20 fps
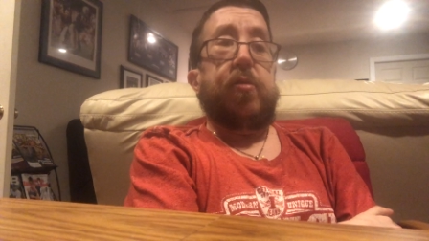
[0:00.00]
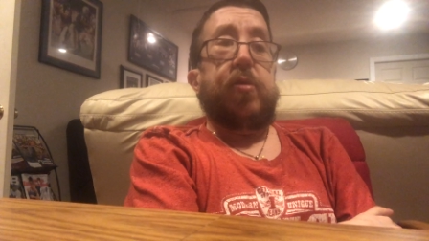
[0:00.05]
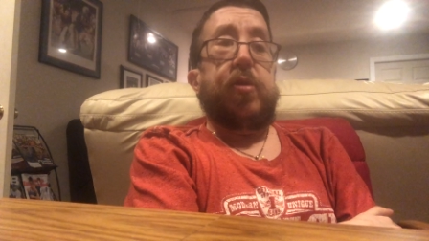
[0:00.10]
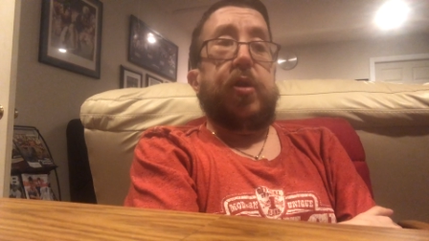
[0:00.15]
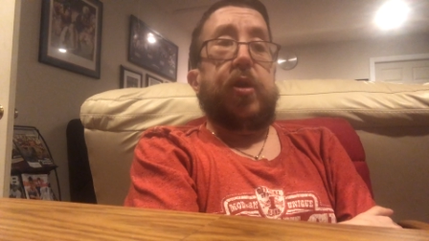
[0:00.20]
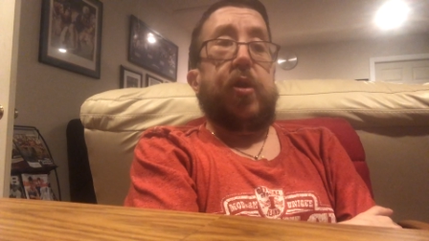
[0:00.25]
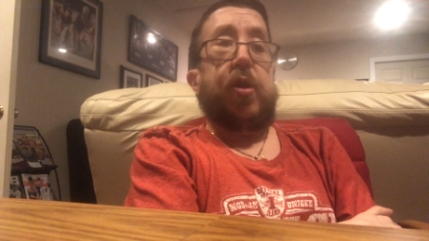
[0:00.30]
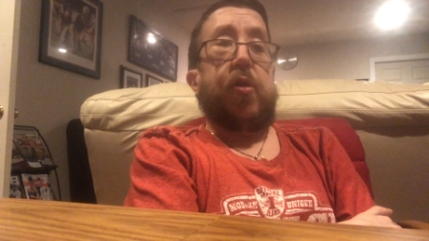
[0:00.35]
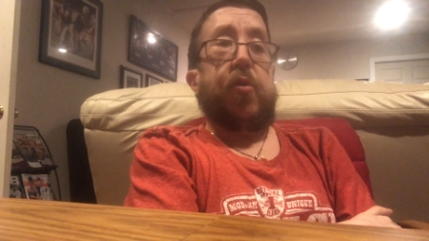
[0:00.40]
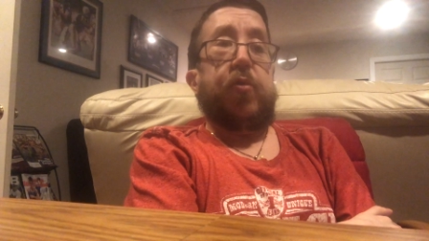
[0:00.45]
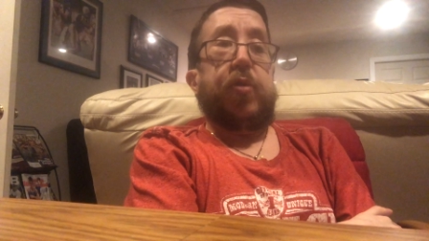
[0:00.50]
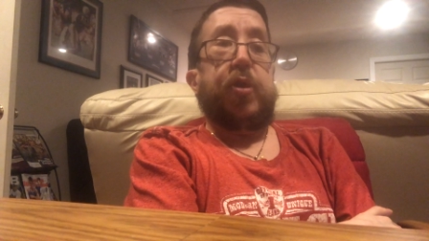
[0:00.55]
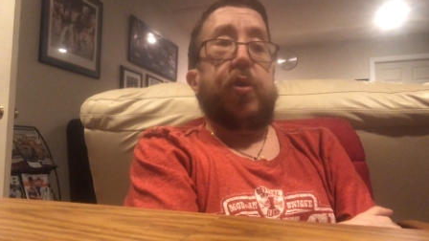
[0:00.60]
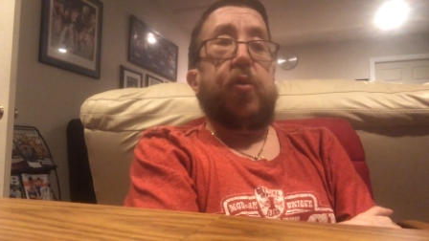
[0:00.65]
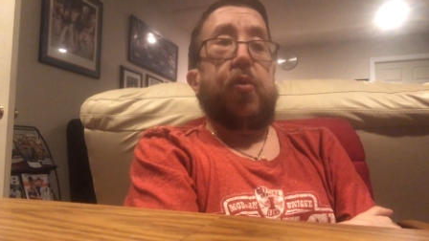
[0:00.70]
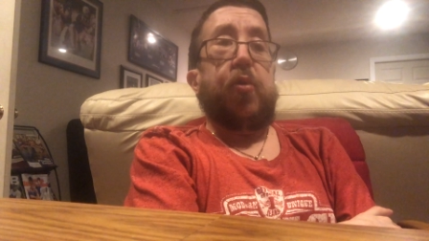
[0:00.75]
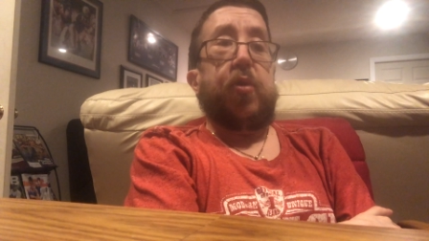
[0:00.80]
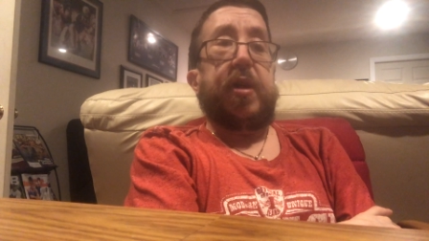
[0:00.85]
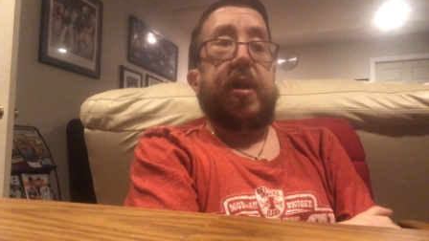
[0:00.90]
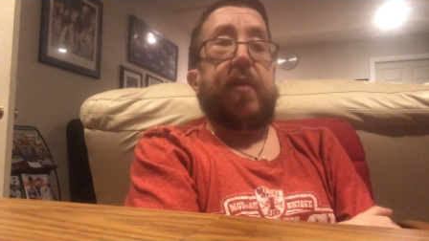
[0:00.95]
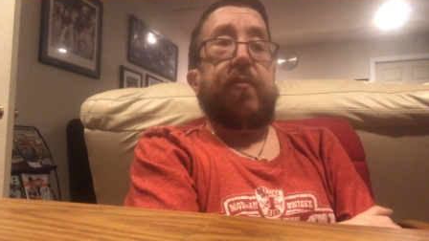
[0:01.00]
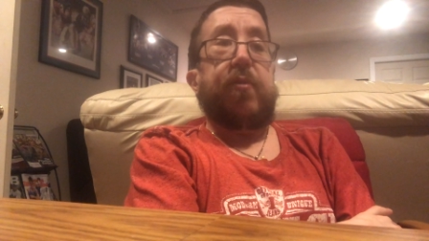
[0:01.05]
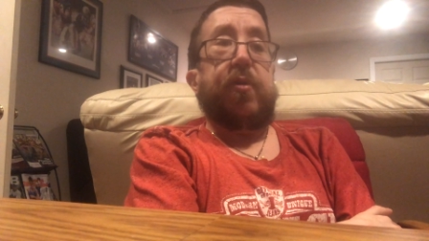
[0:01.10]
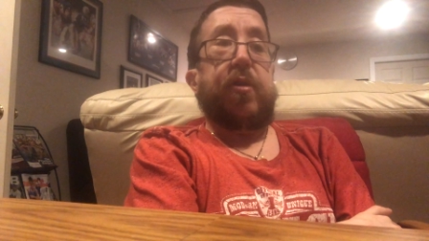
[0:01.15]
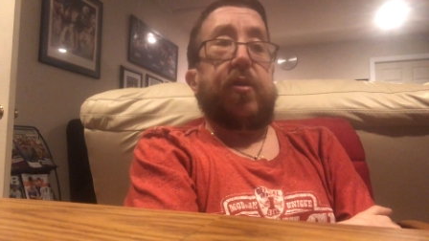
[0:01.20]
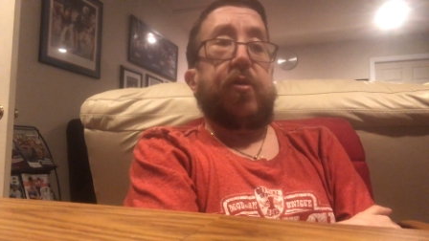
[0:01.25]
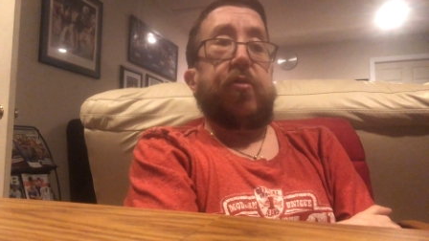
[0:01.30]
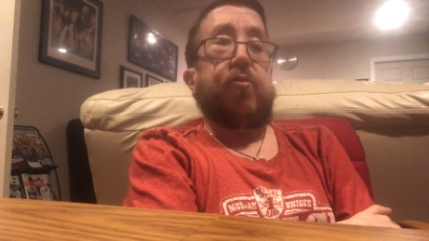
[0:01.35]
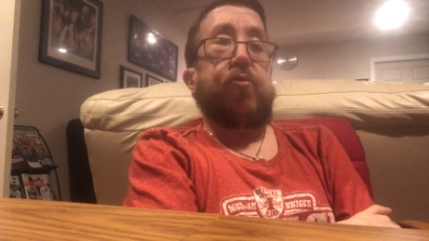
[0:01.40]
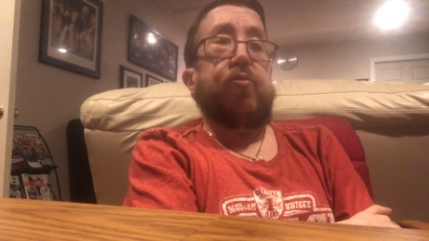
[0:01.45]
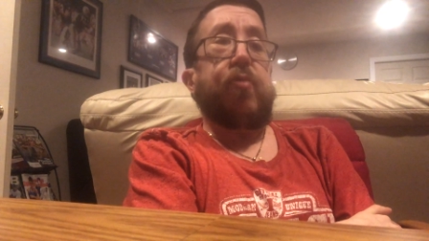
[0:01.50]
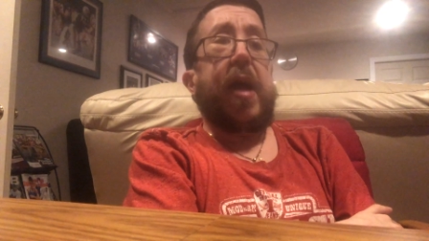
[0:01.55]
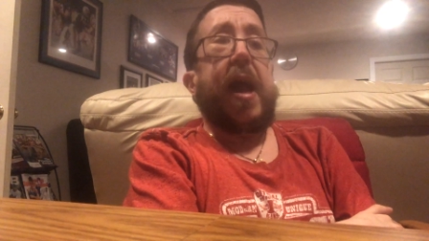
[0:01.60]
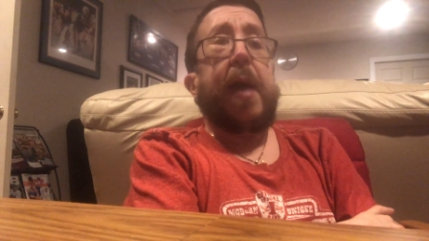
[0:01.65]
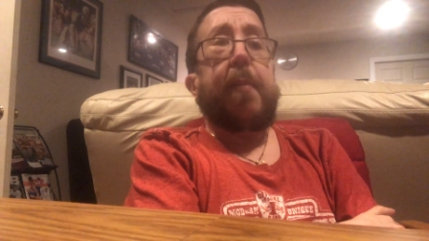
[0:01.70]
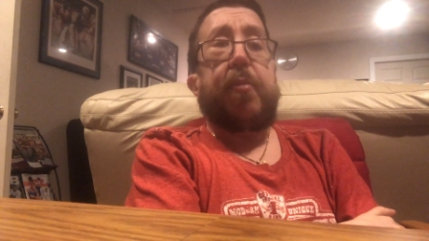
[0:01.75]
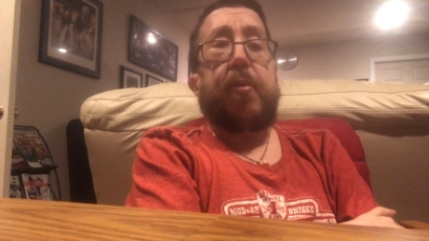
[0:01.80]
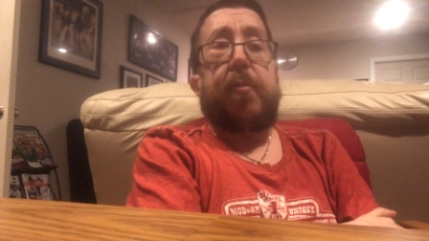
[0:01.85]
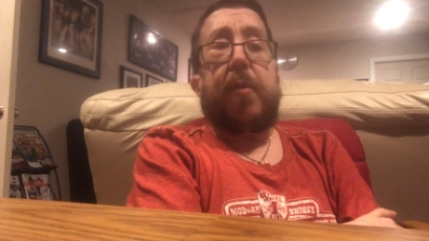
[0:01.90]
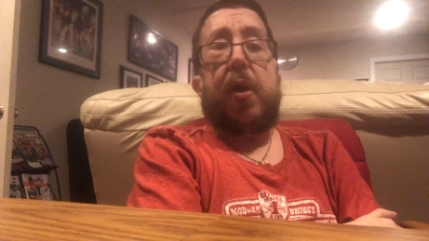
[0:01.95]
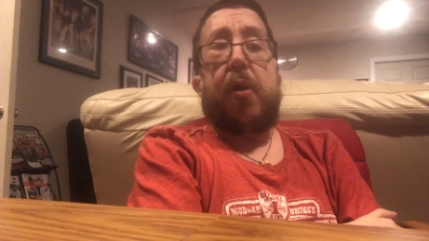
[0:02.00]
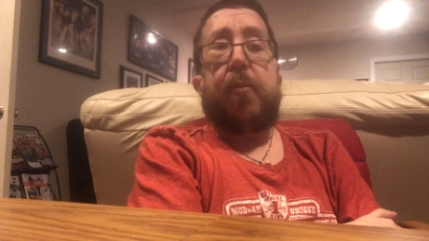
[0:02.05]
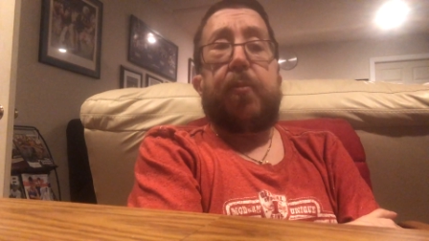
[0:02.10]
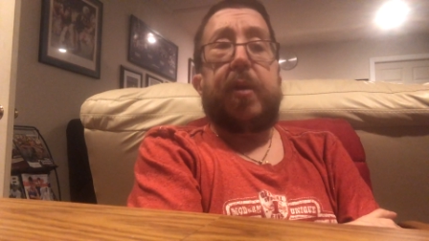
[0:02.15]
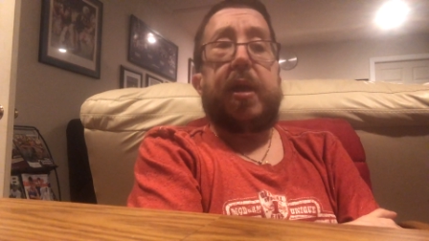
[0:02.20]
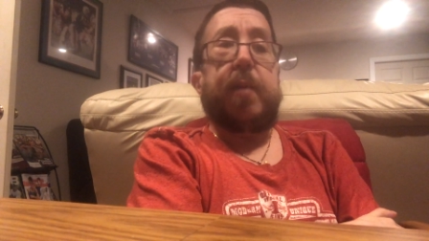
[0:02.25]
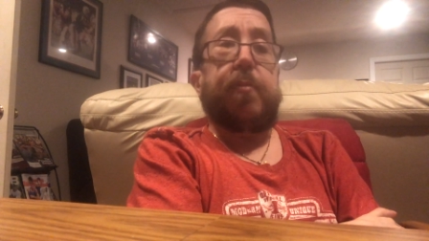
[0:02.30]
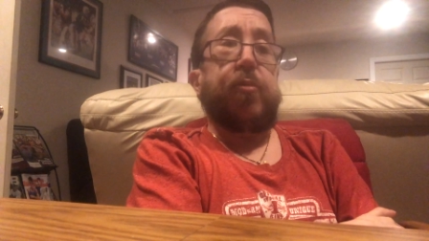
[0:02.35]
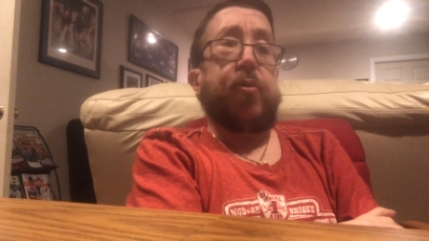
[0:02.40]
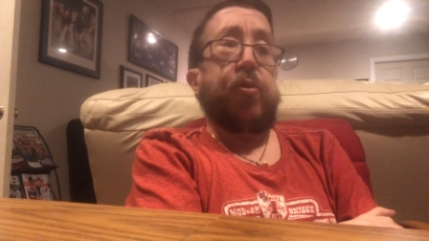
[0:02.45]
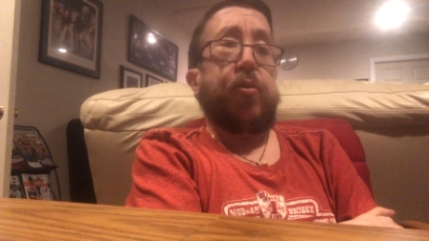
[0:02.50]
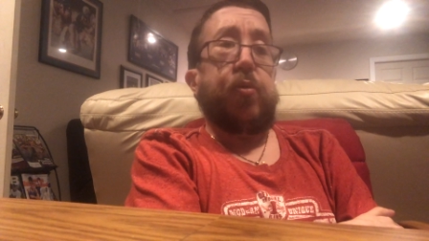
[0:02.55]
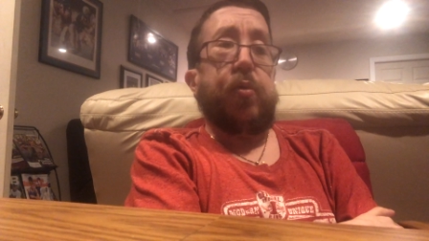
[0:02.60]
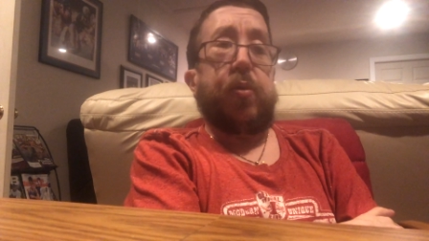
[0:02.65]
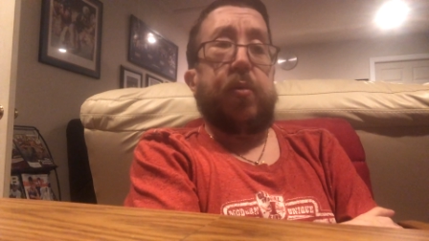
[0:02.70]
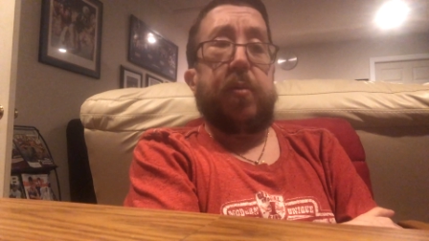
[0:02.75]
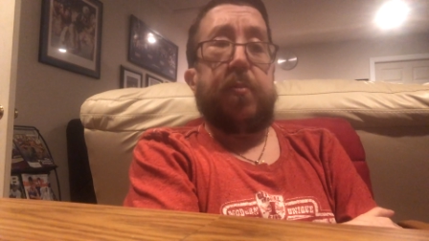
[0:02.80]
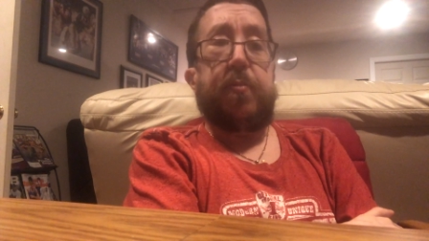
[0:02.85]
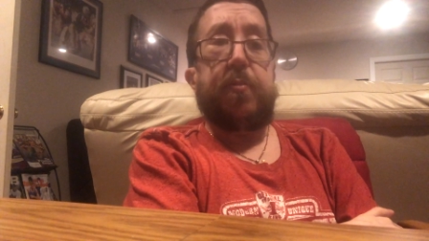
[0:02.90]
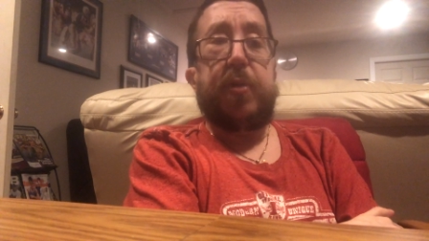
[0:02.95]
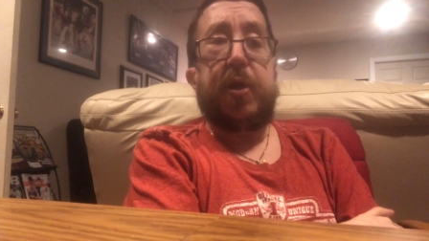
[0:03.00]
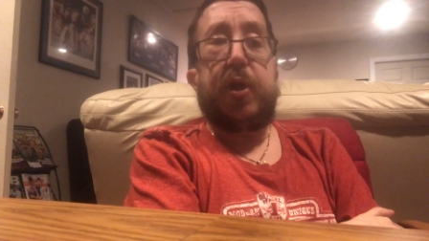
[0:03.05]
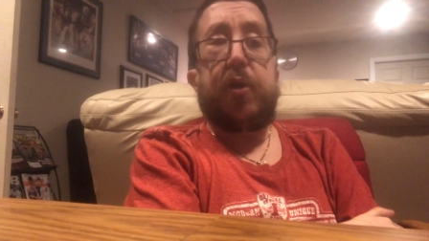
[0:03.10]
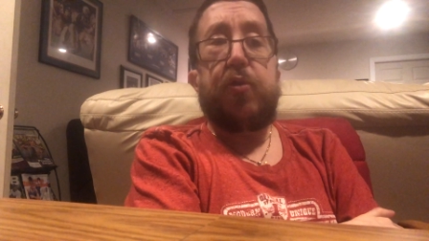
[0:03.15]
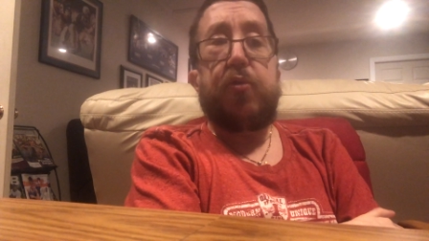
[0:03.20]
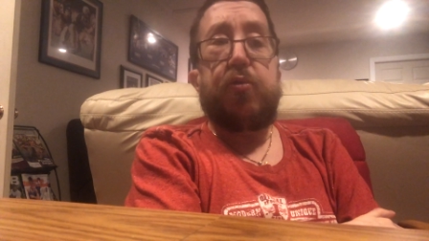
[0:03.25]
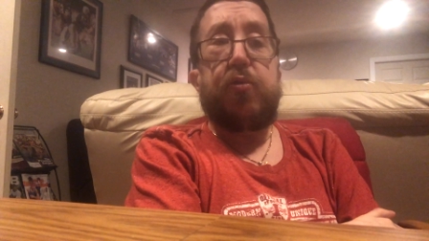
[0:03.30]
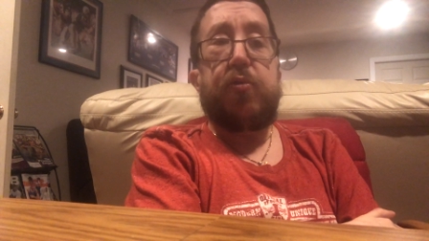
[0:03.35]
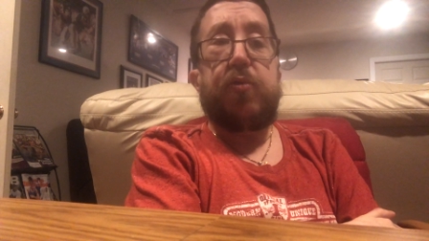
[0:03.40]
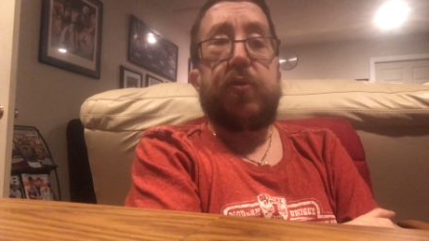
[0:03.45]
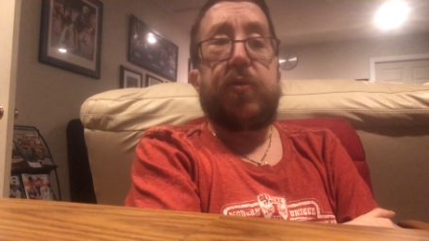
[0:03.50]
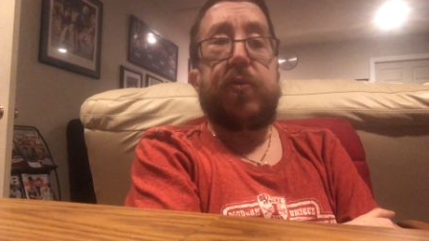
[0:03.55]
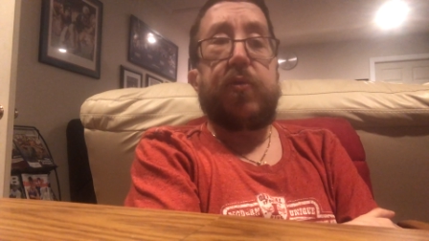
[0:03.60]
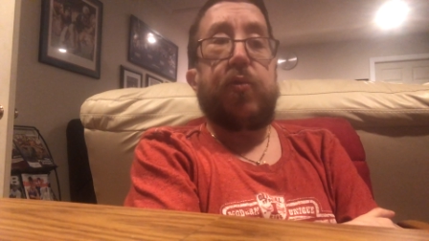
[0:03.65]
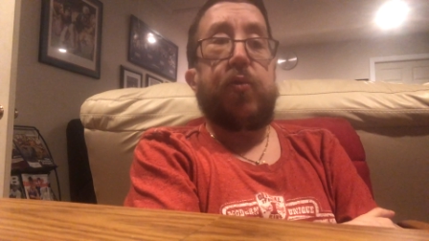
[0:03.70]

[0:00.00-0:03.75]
you don't give a crap about people who are abused.